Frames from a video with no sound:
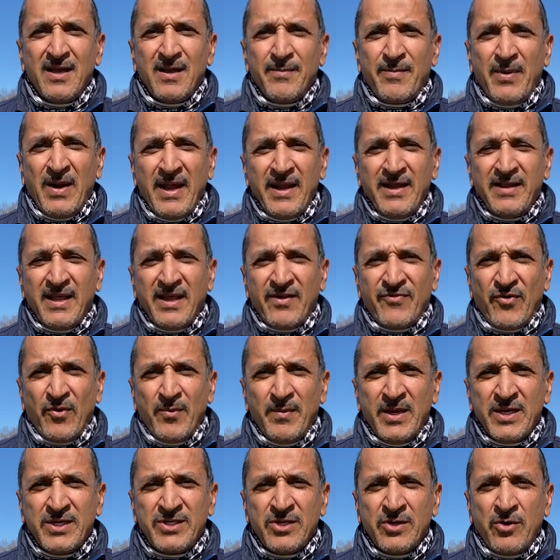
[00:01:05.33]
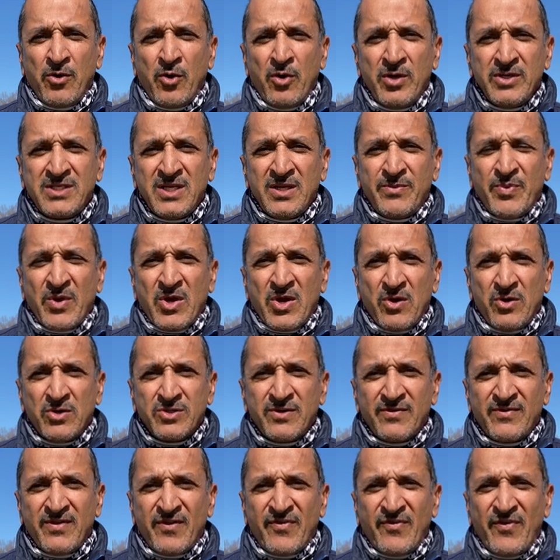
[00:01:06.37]
playing that formation, or is it because
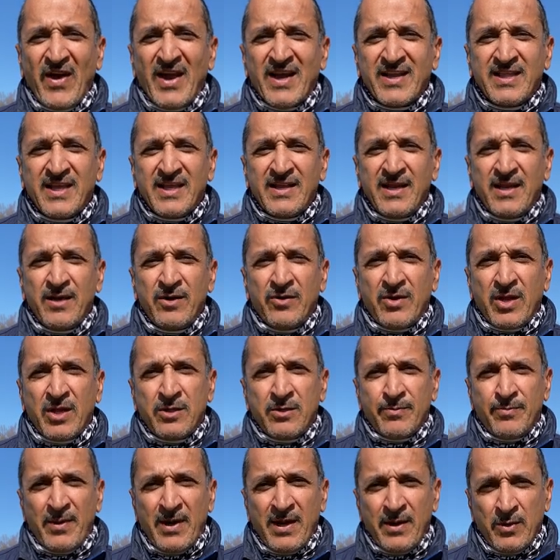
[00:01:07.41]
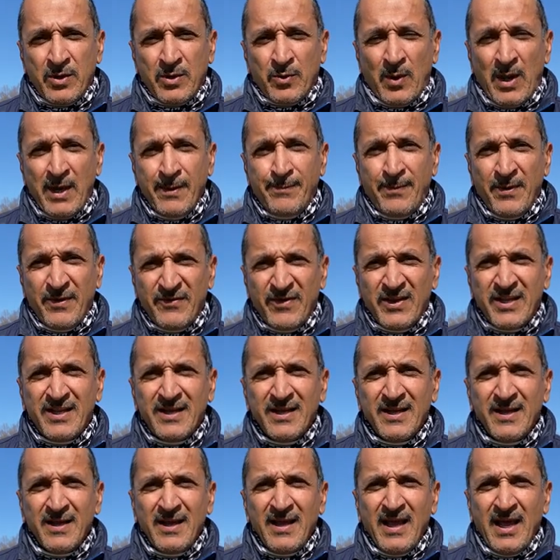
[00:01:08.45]
of the fact that they're looking to play with one pivot
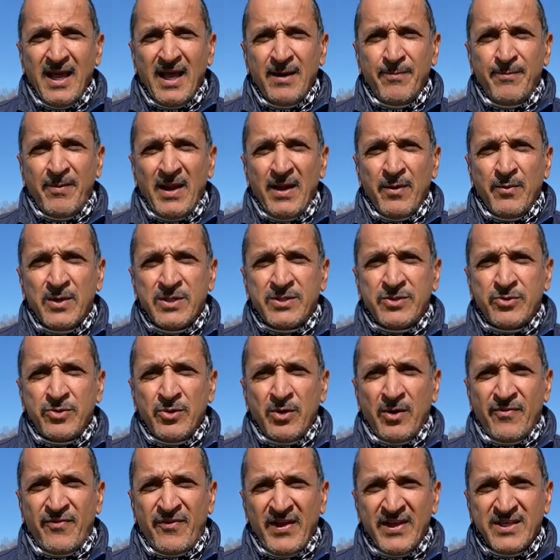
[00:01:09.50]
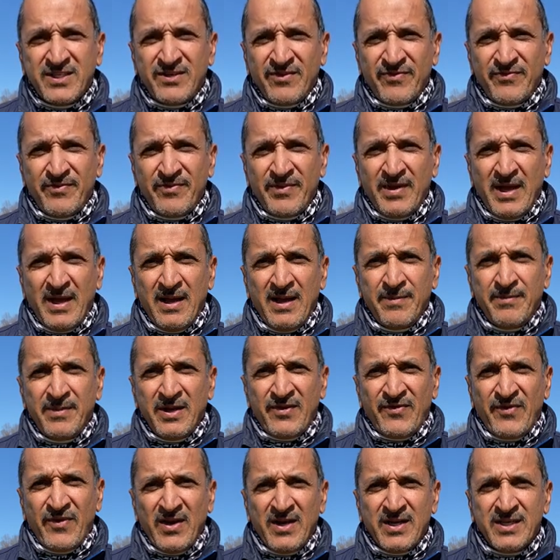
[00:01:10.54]
and play with two offensive
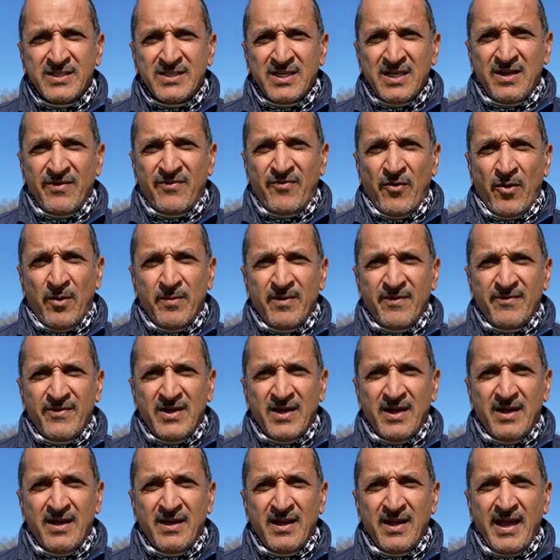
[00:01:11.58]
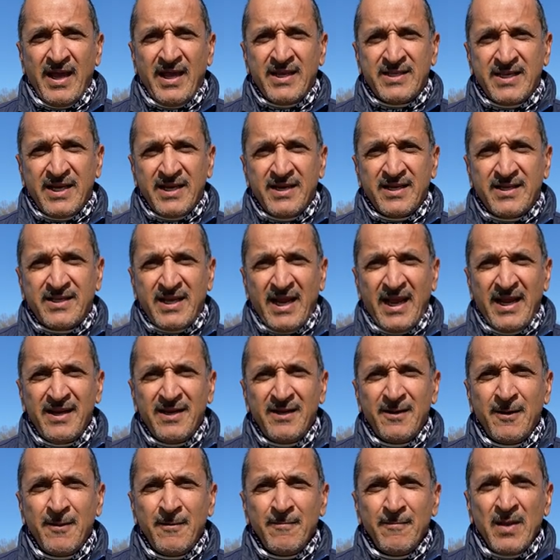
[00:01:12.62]
midfielders in the form of a 8 and a 10?
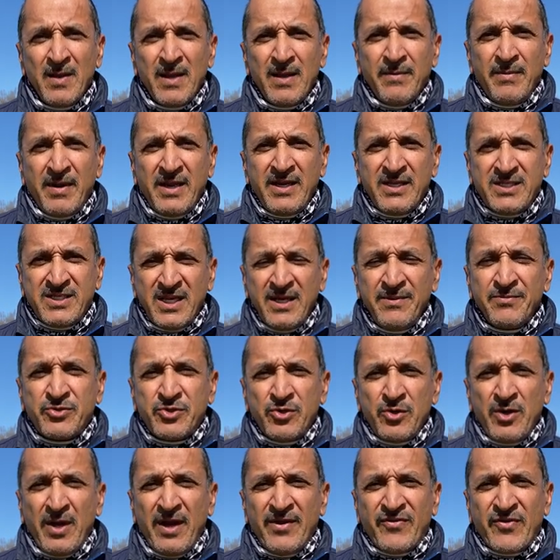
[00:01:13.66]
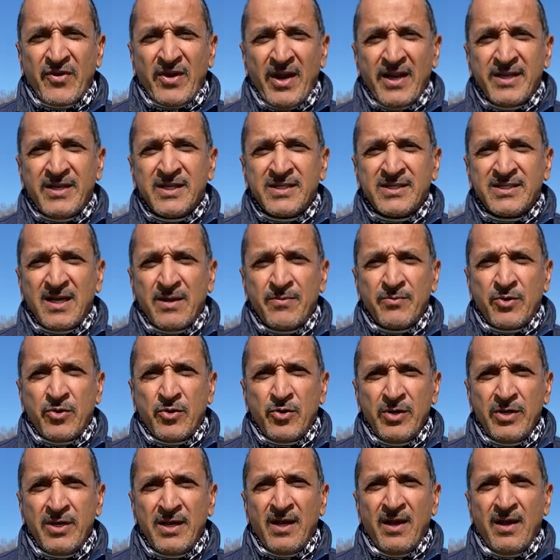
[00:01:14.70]
But it seems to have created some
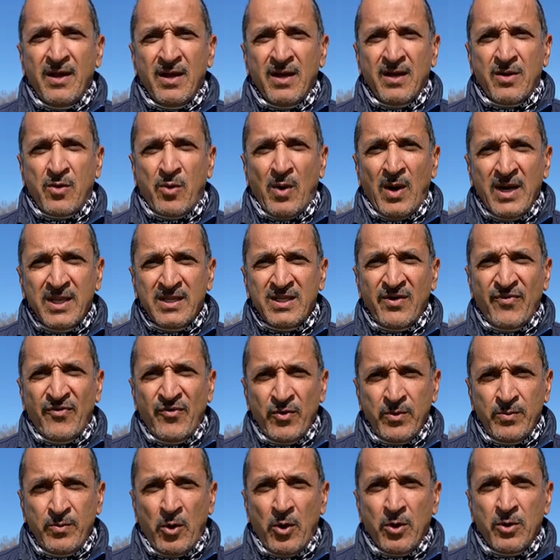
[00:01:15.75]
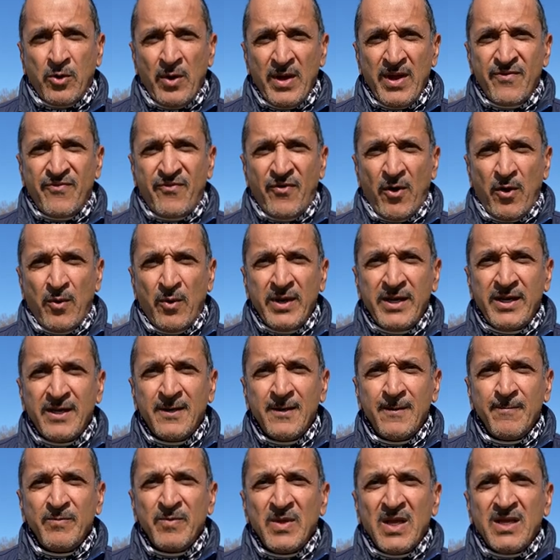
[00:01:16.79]
good quality football going forward.
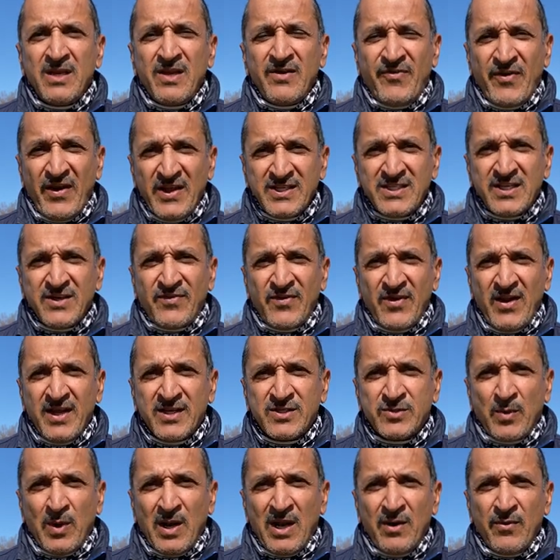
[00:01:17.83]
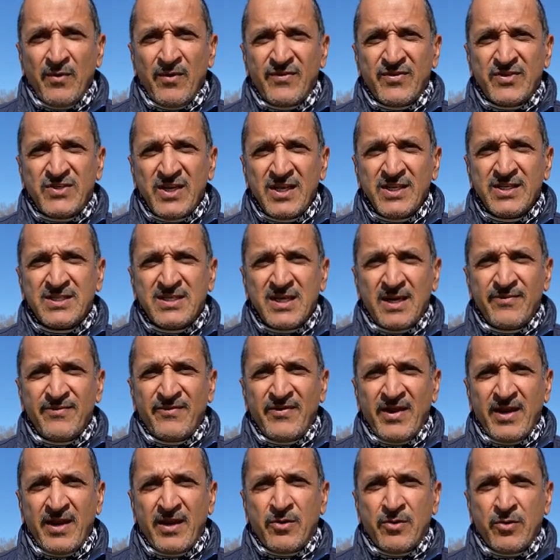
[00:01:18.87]
Defensively as well, we've seen some
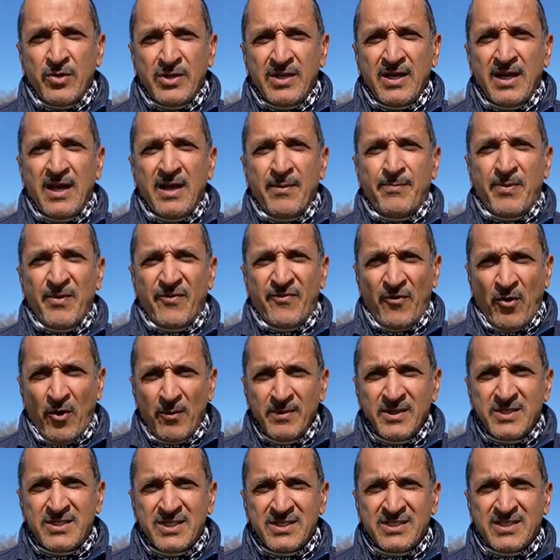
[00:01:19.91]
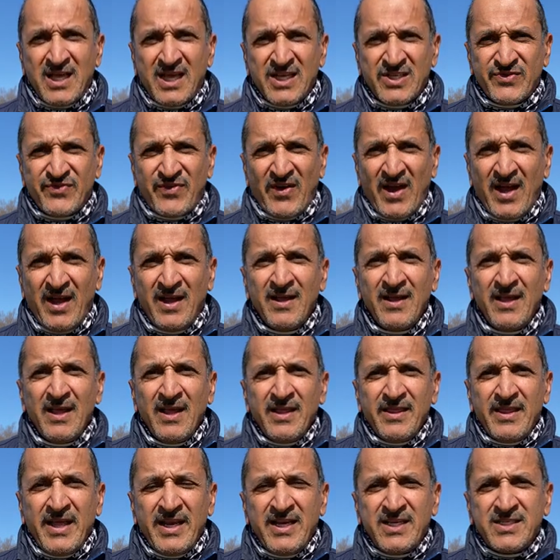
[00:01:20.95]
very good performances thus far.
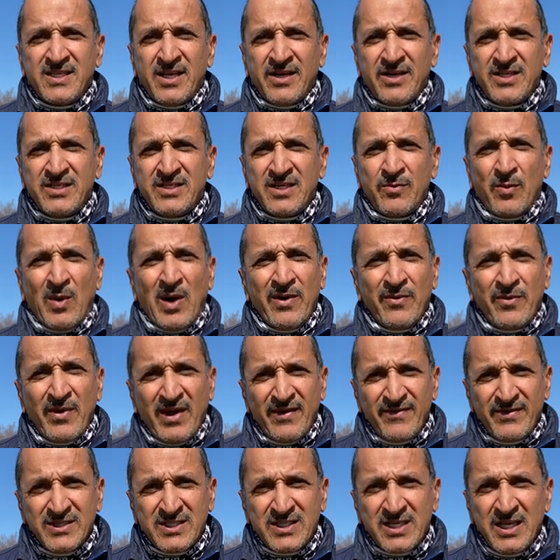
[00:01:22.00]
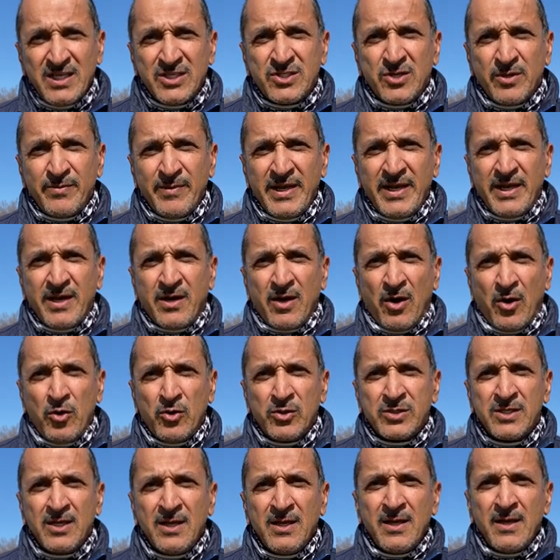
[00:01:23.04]
That is the reason why we haven't seen so many
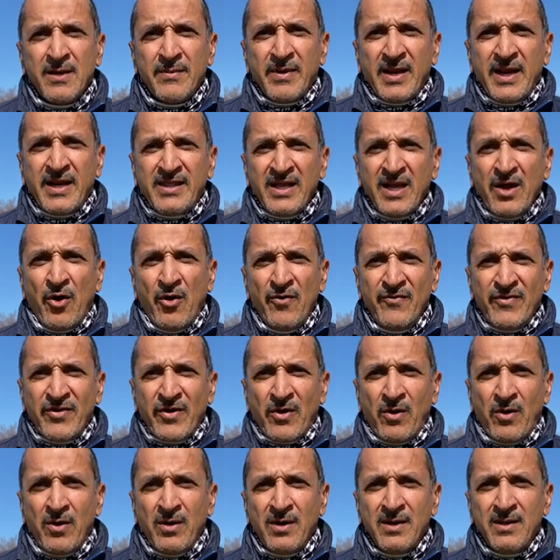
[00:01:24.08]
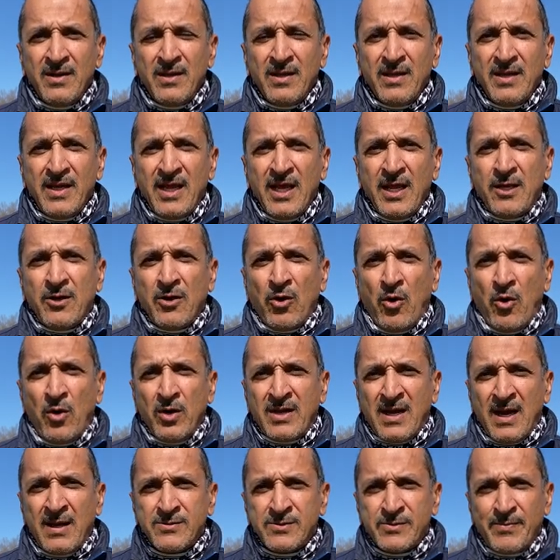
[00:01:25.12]
goals. But I think overall, it all
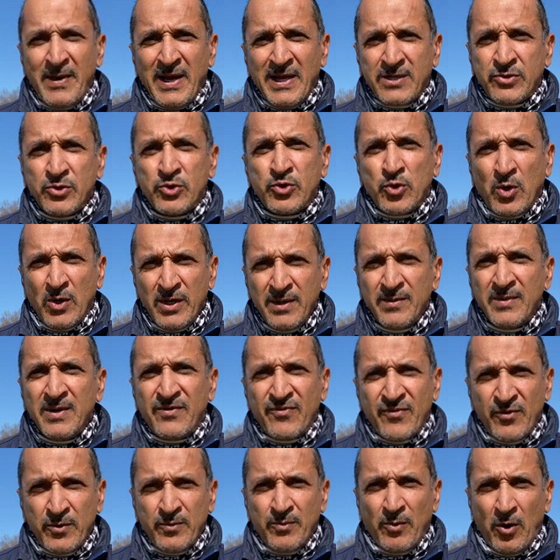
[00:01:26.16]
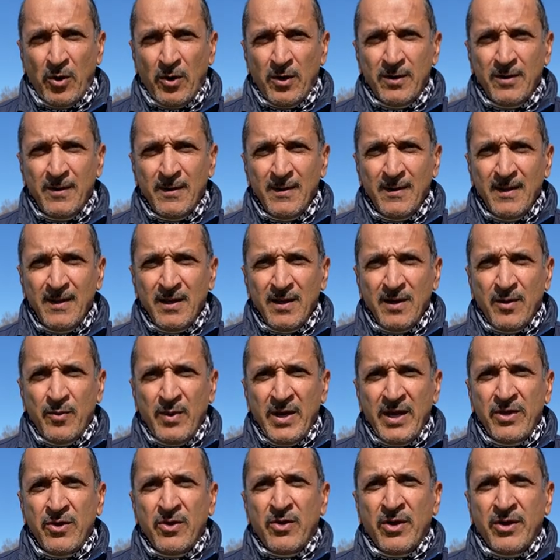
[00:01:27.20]
comes back to tournament football,
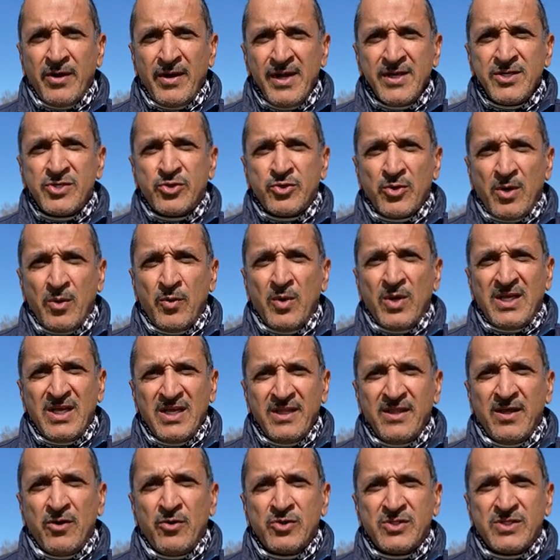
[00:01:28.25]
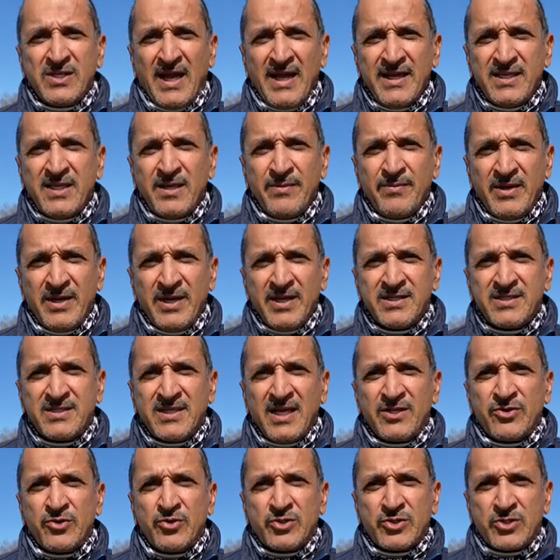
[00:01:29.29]
where you've got to ensure within those 90 minutes
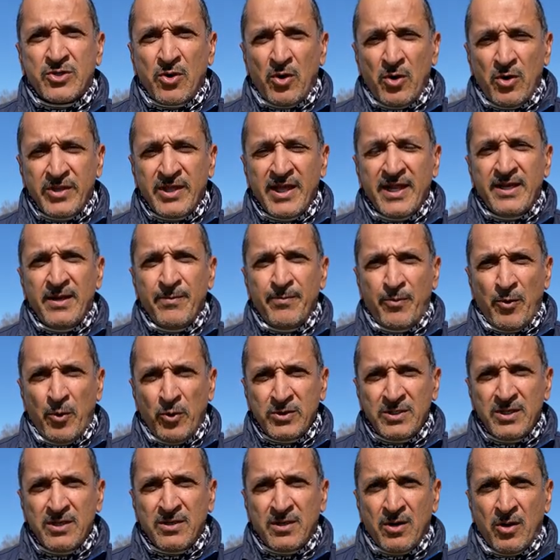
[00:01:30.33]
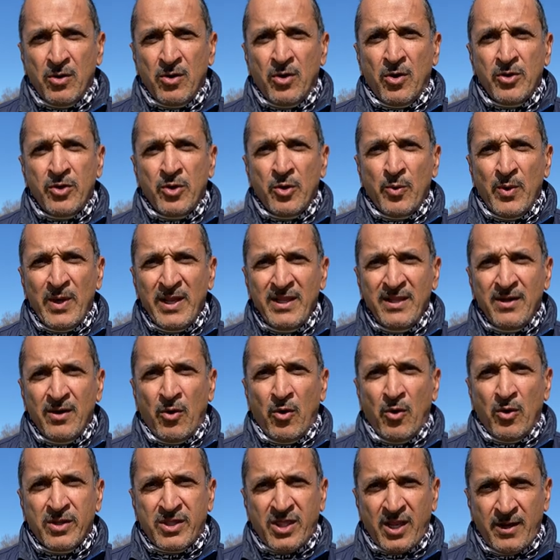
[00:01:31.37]
that you score that important goal or you win
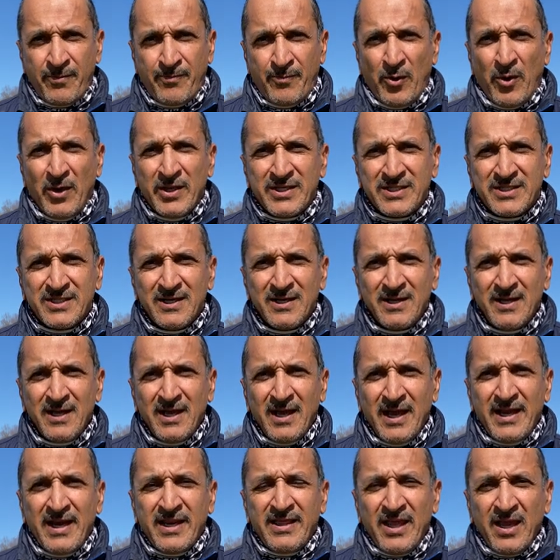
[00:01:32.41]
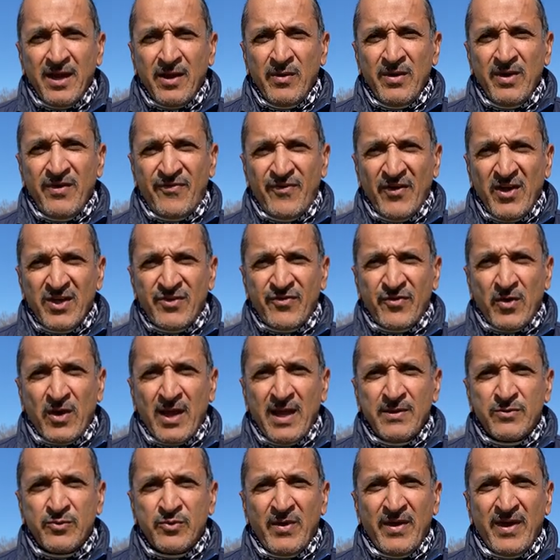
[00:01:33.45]
all 3 points. And I think in the first few
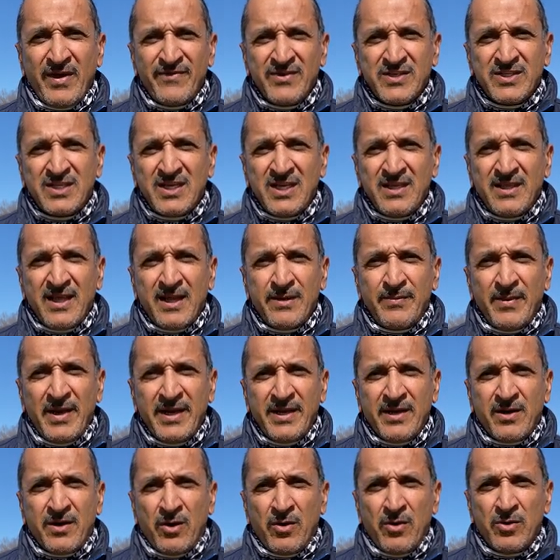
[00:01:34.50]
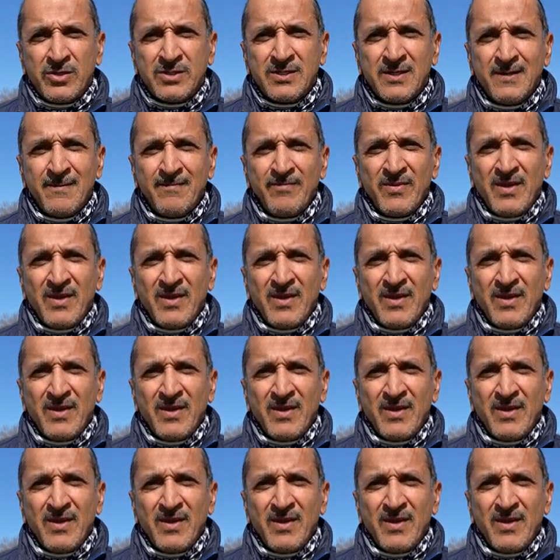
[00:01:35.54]
games, we haven't seen that many goals.